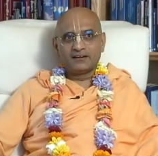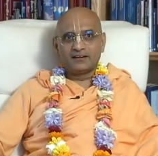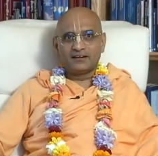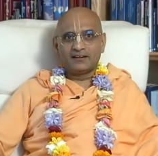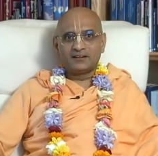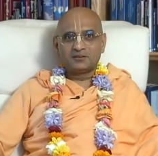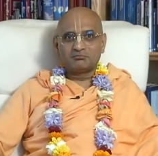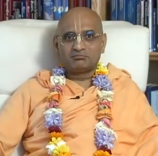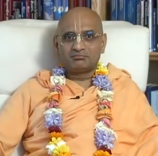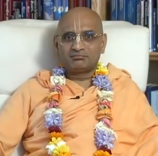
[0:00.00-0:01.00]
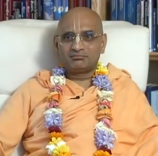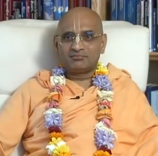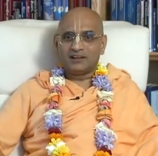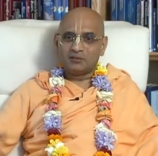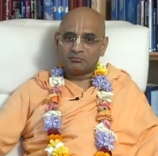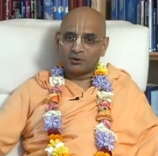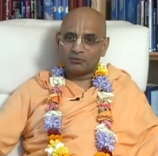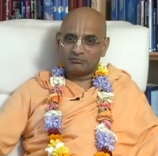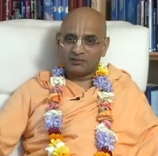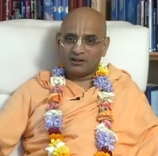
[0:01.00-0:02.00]
And then
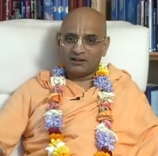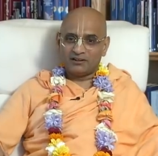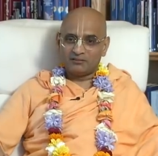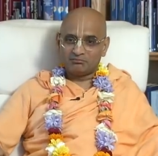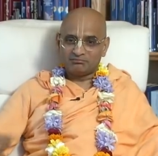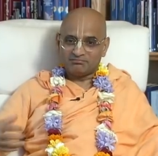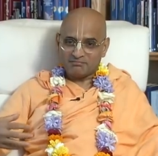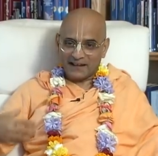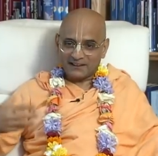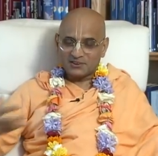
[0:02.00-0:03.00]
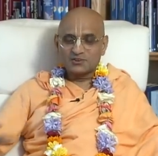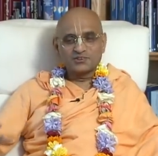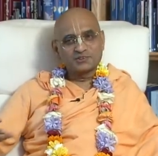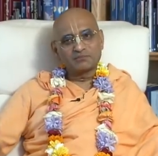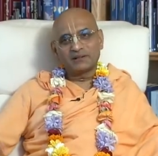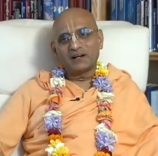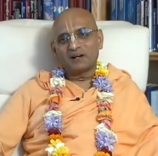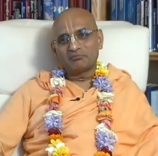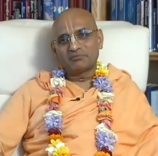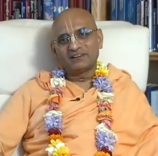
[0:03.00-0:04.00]
I managed to speak
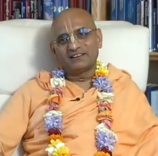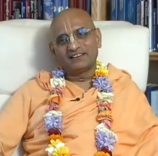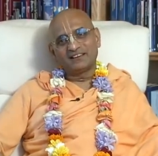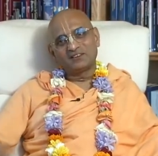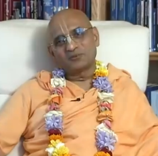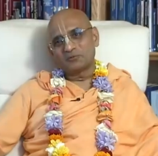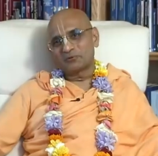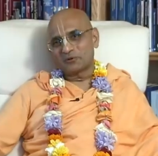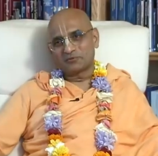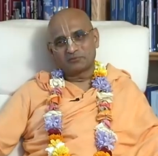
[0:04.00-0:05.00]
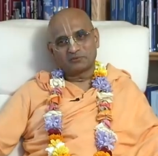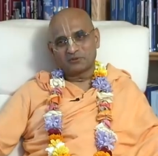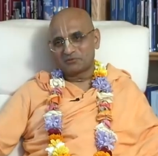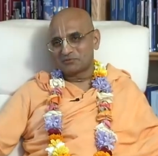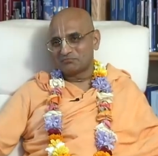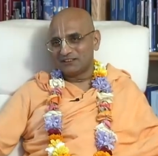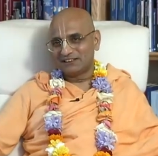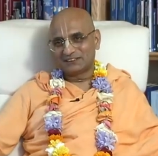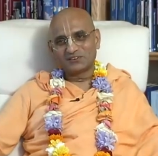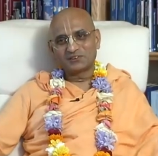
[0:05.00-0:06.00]
up and I told Prabhupada,
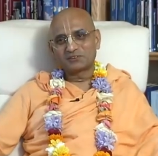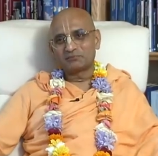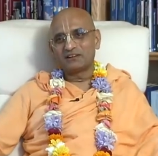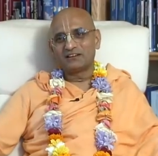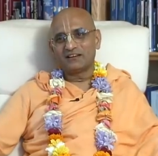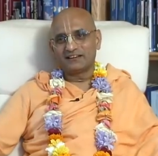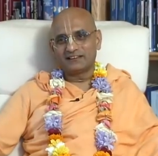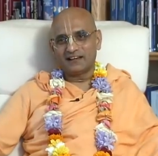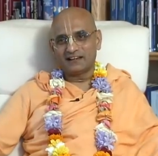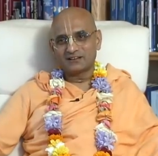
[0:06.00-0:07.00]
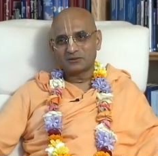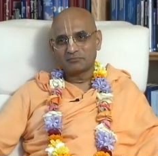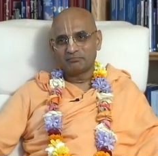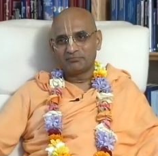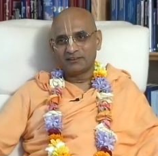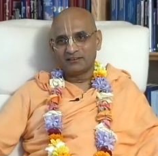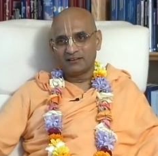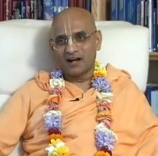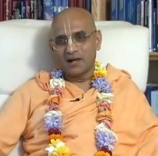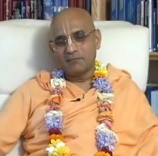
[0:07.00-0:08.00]
please don't speak like that.
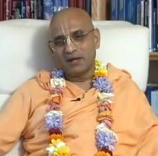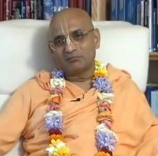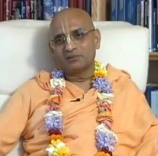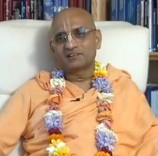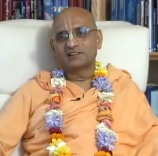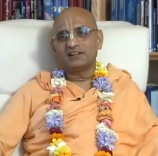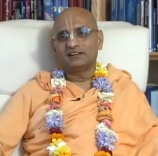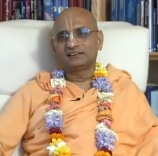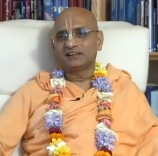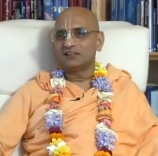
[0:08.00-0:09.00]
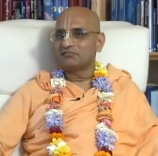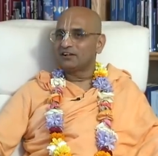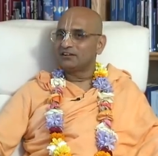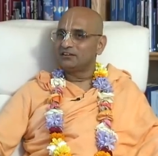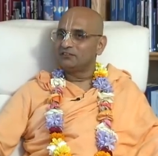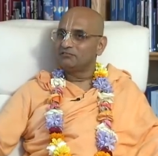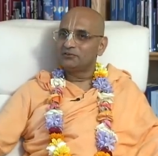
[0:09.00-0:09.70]
I make mistakes, and if you